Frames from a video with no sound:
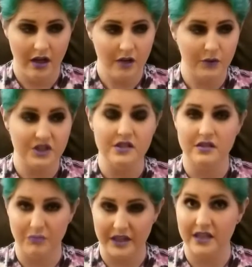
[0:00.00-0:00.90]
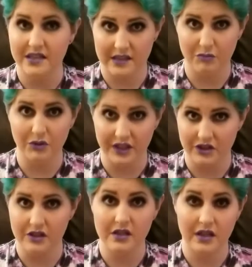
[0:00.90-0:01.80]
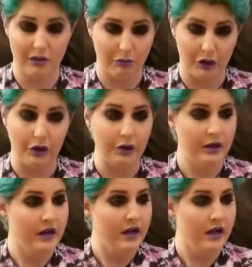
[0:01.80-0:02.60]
which is because it's bleach, it's gonna burn.